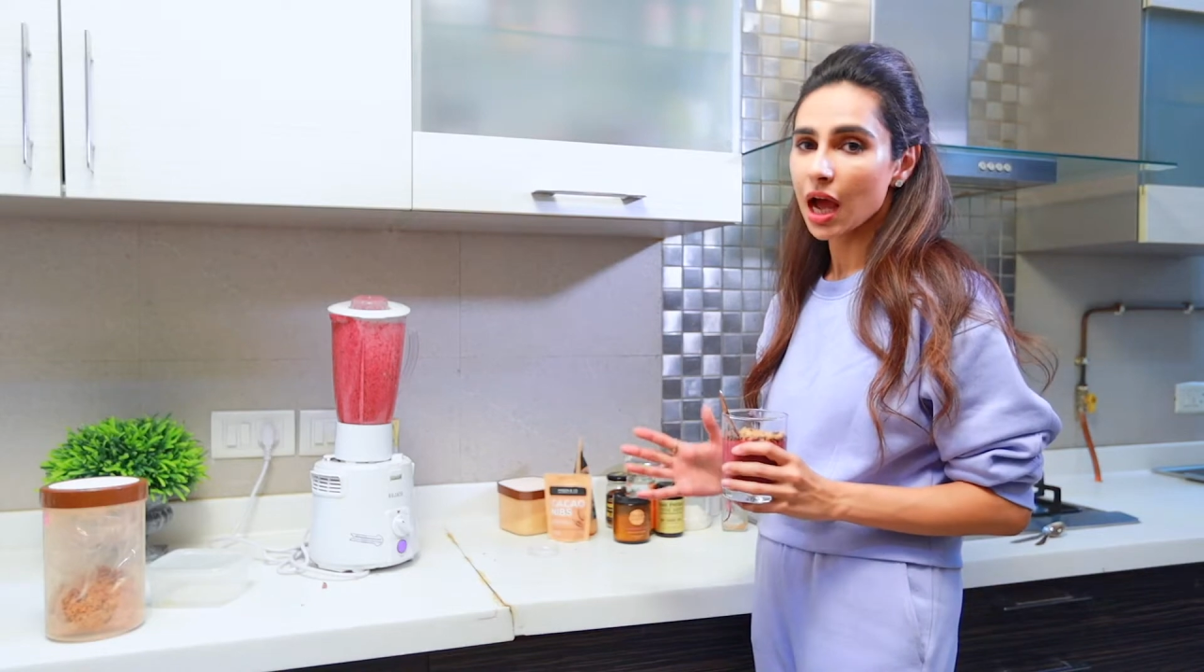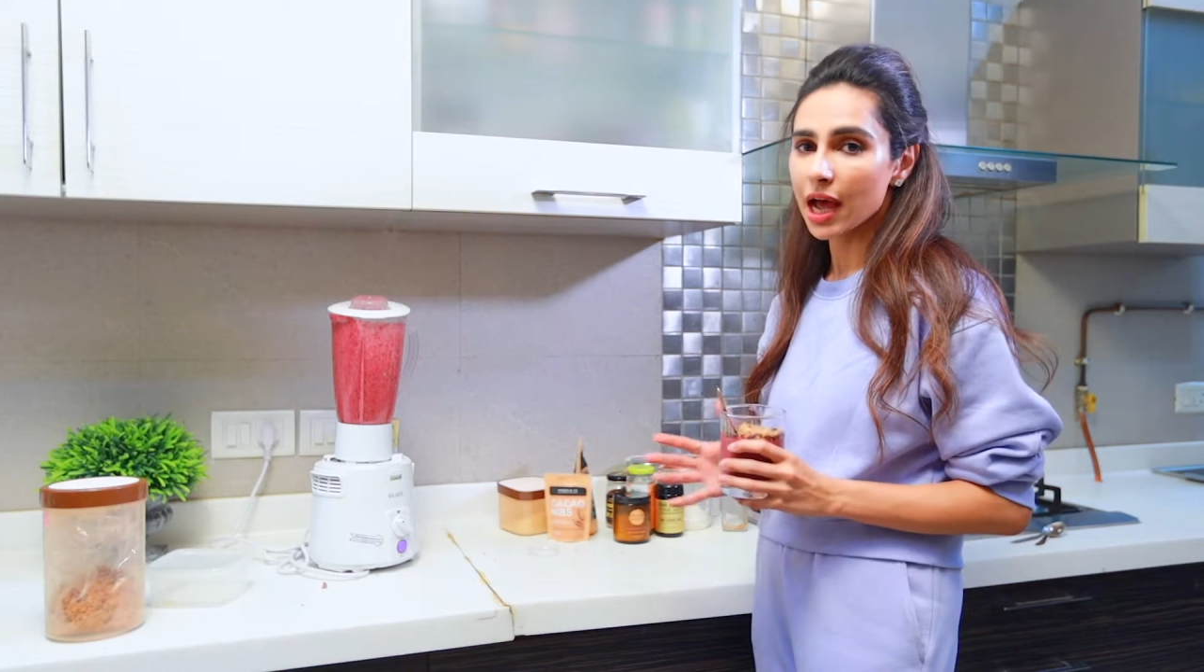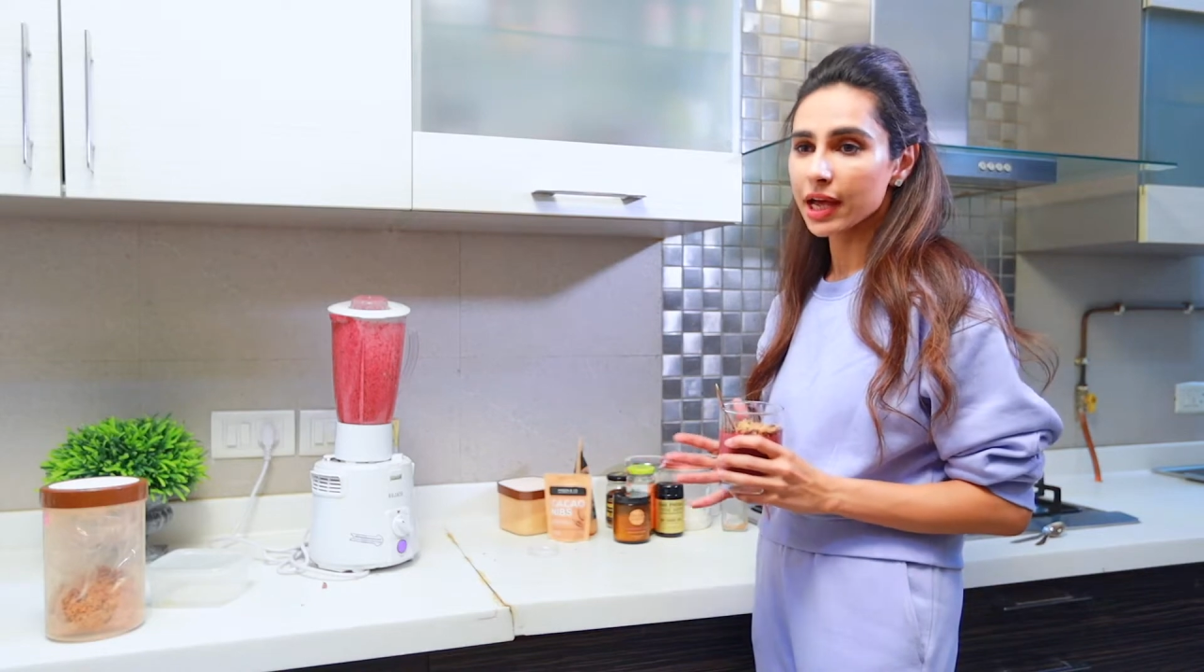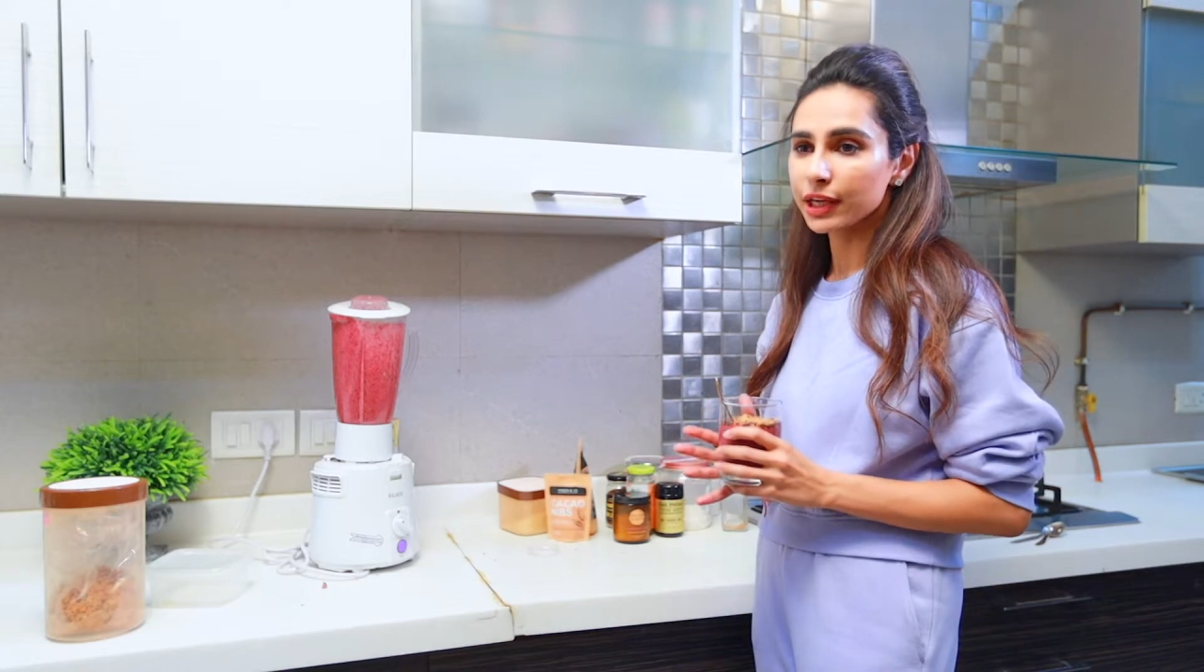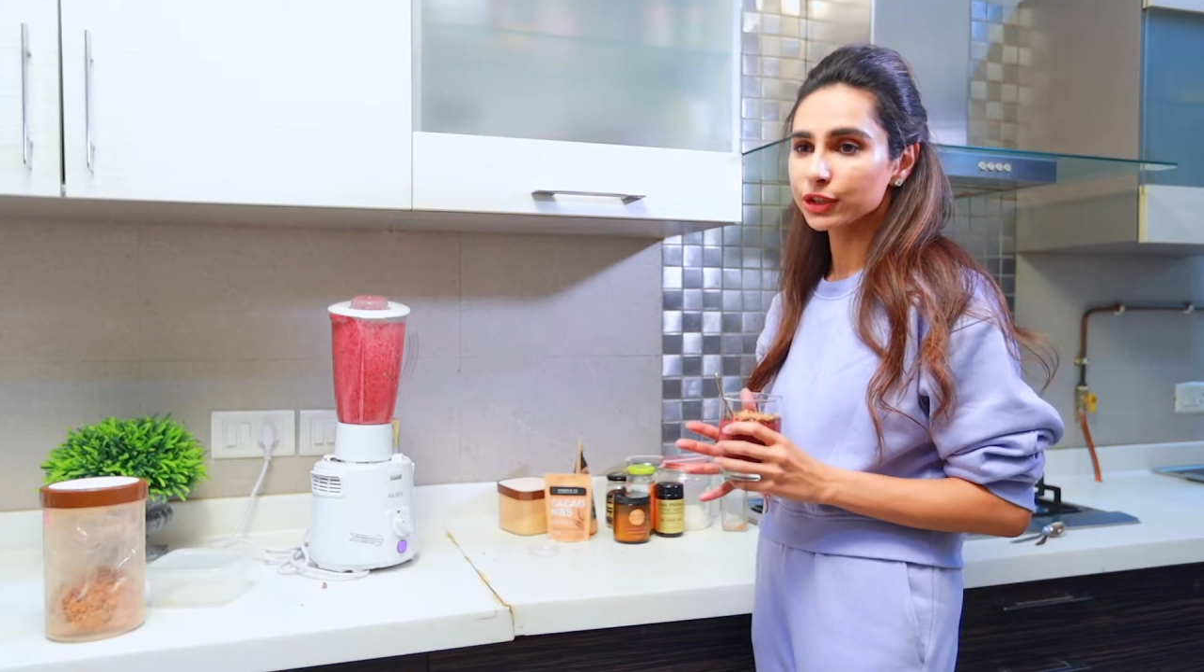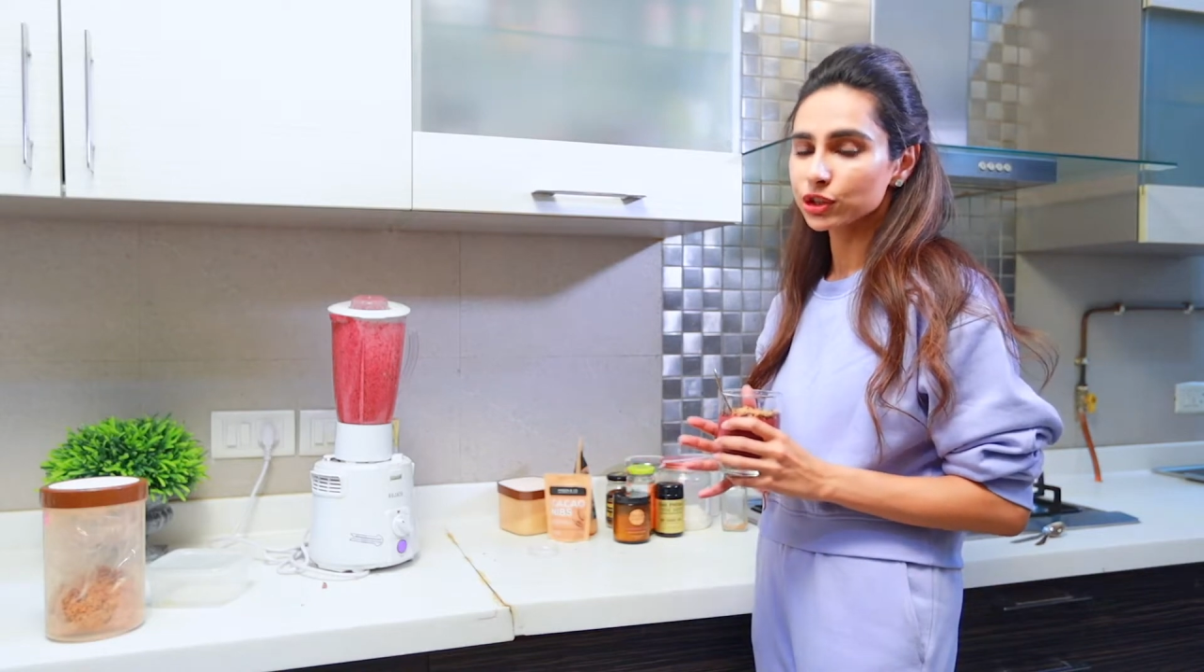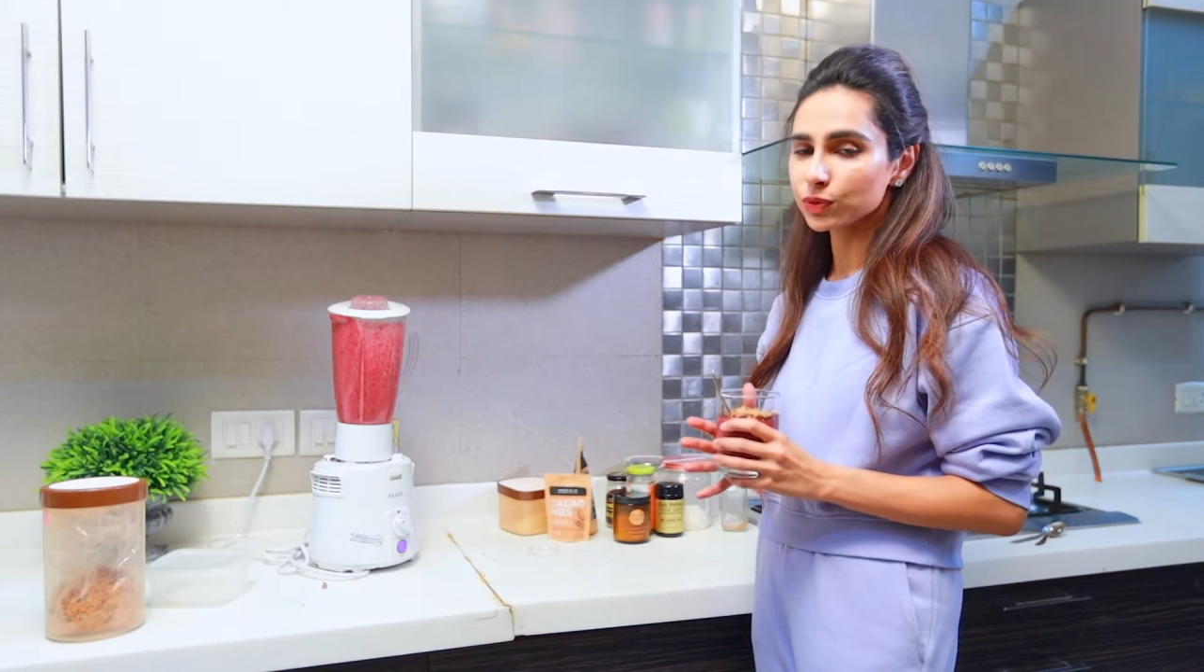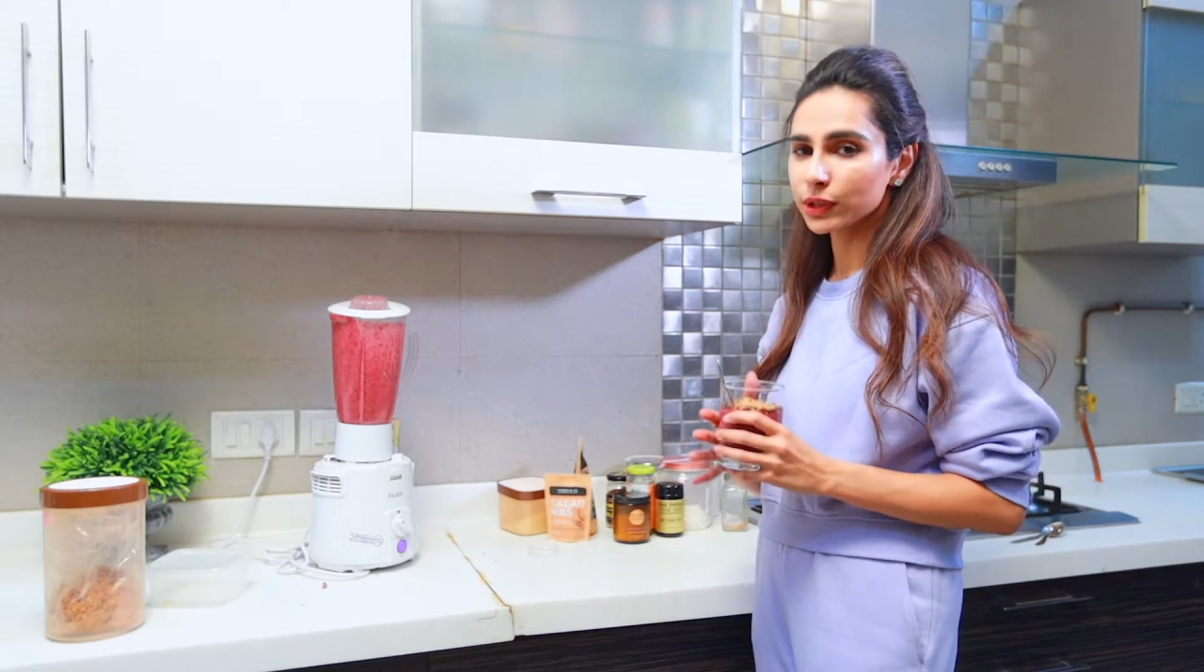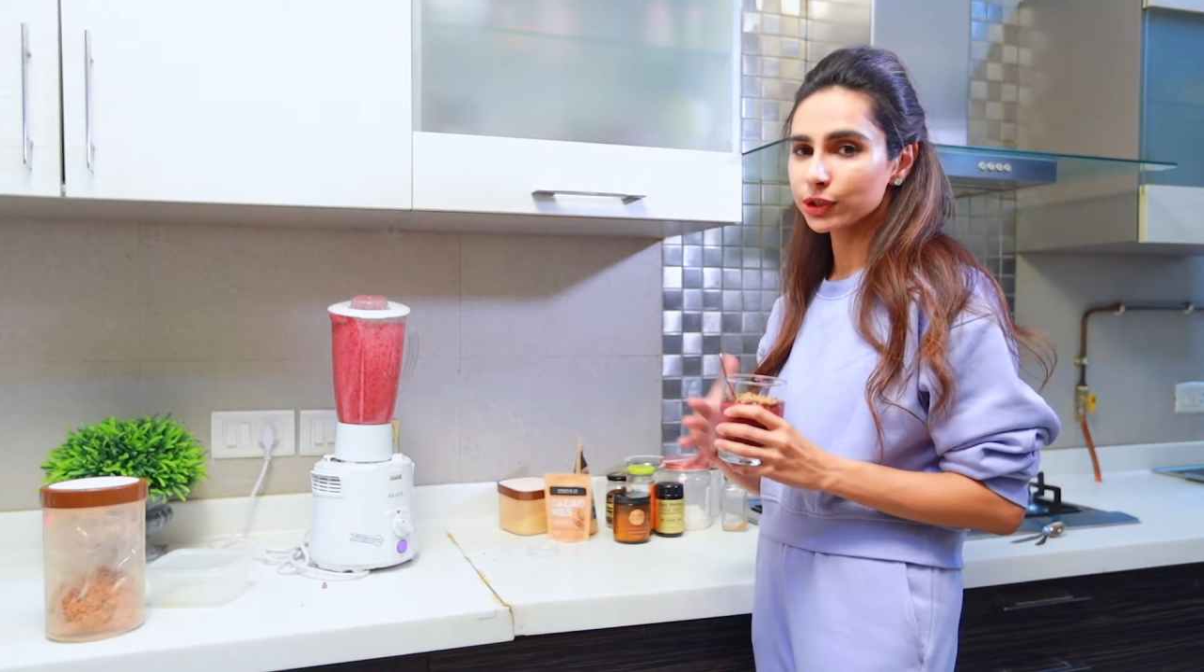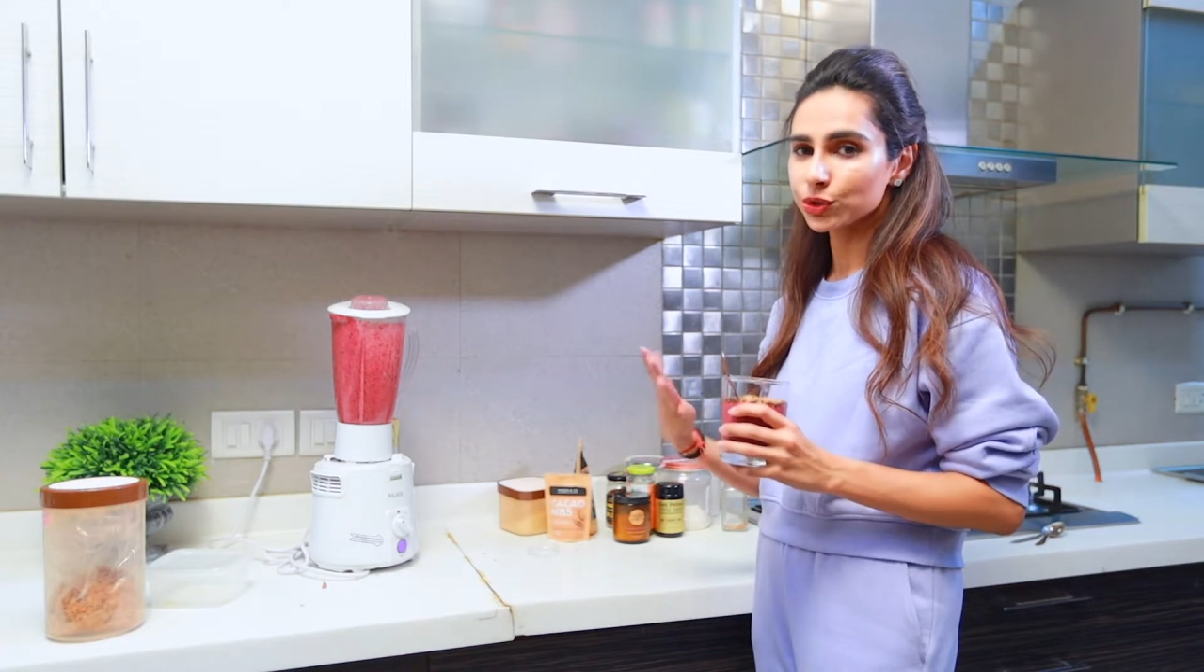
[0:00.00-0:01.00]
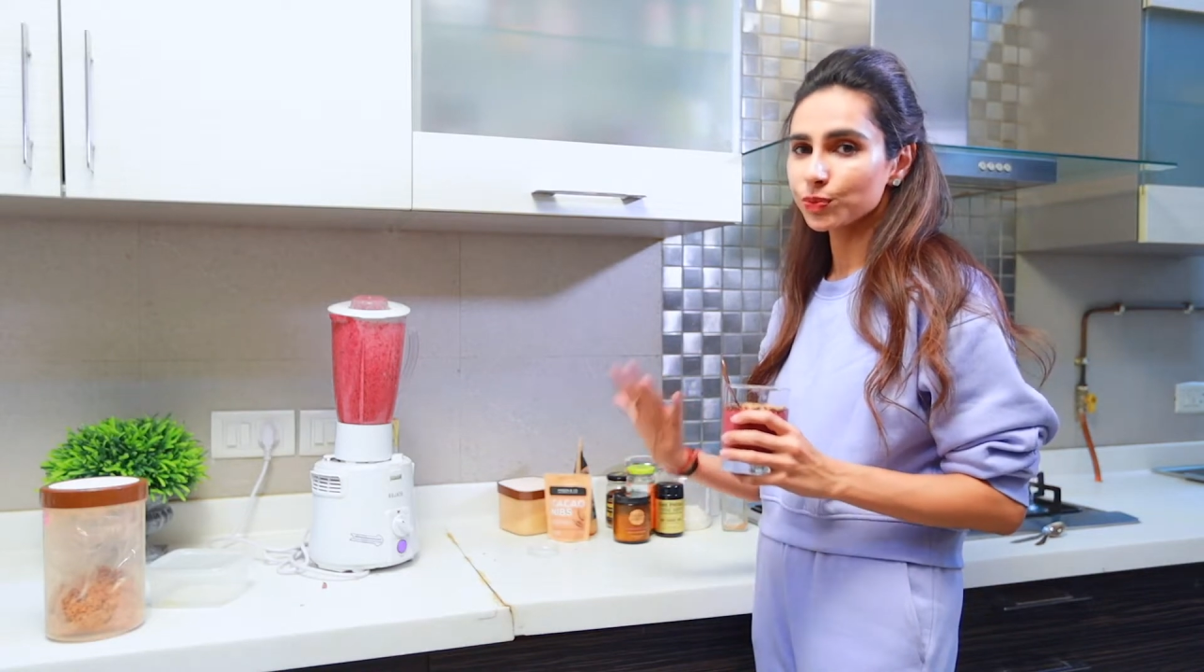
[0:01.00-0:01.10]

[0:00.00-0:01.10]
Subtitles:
I just wanted to